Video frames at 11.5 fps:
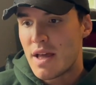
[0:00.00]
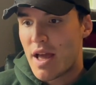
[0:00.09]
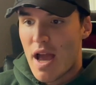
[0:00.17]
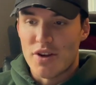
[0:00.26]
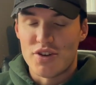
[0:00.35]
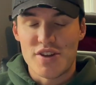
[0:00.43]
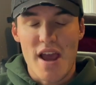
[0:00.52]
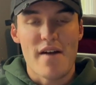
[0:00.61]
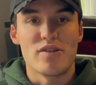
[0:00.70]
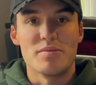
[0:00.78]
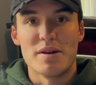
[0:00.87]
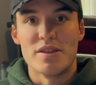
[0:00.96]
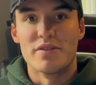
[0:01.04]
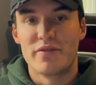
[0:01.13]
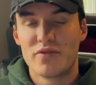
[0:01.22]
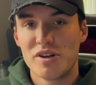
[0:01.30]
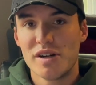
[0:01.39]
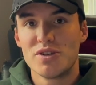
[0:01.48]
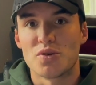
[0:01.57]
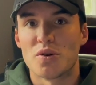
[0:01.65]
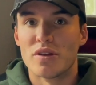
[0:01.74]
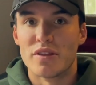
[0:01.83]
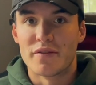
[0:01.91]
and just have them in the fridge or
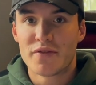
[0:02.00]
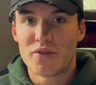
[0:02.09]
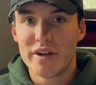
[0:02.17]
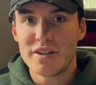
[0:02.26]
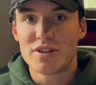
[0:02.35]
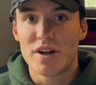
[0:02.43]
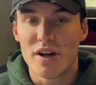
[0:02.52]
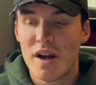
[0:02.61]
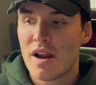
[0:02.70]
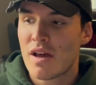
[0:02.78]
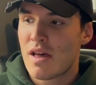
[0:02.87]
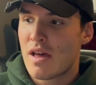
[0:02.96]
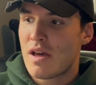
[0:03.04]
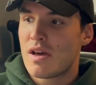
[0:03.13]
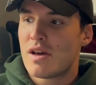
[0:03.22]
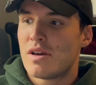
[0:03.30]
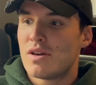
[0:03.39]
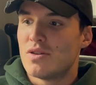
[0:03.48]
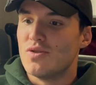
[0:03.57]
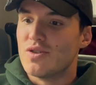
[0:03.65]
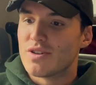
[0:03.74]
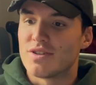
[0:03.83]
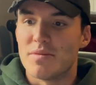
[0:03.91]
in the freezer. You
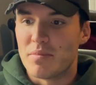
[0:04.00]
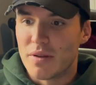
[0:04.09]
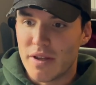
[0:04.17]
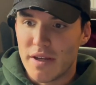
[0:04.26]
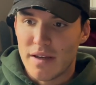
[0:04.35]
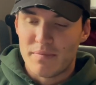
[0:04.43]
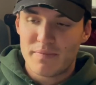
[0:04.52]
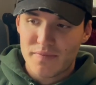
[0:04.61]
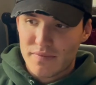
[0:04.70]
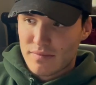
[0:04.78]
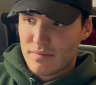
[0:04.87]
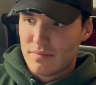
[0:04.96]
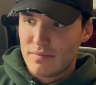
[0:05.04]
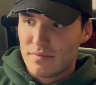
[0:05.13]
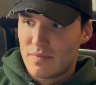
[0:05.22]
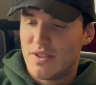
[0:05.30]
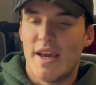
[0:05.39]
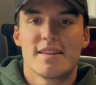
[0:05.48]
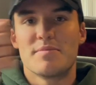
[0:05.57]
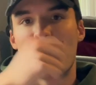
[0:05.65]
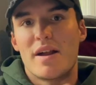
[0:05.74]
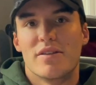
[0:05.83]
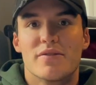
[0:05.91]
just simply take them
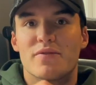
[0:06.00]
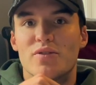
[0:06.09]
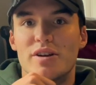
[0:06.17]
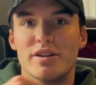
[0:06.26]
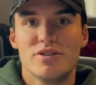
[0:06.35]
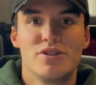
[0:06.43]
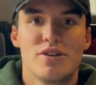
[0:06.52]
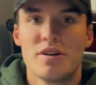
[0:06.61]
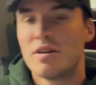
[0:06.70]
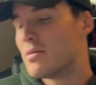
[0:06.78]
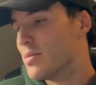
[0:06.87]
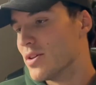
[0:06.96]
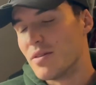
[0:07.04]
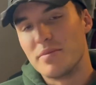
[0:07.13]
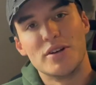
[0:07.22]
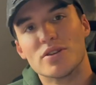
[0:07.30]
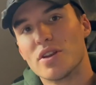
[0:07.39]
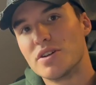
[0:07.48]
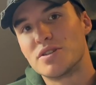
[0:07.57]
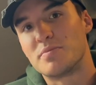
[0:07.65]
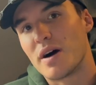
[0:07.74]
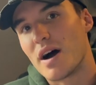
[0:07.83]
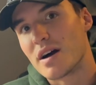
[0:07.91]
out of the fridge, put them in your
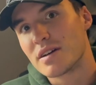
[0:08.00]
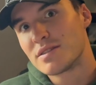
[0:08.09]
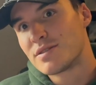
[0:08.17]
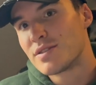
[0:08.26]
lunchbox,